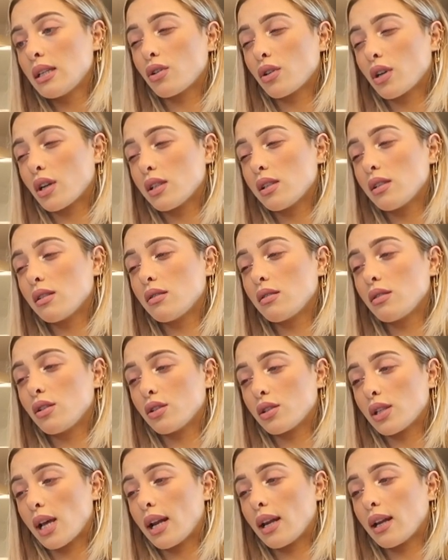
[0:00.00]

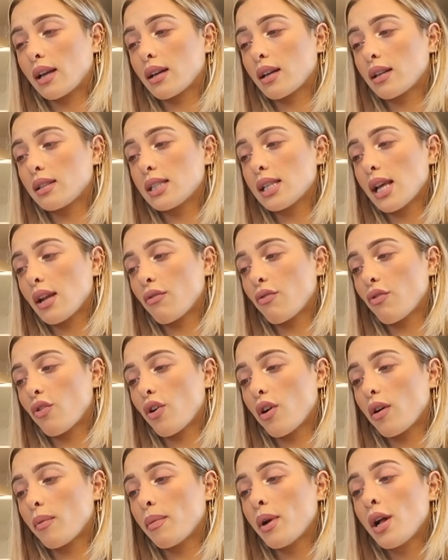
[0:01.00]
You're signing a consent
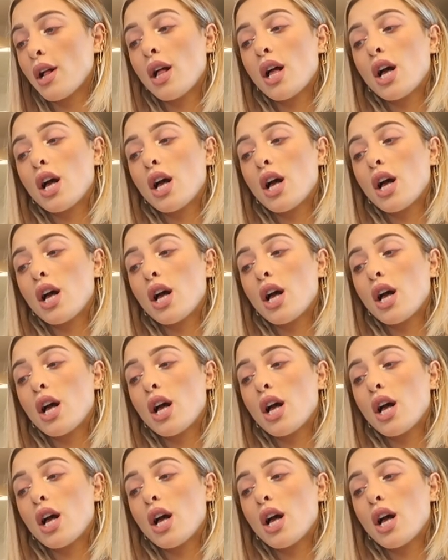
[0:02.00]
form.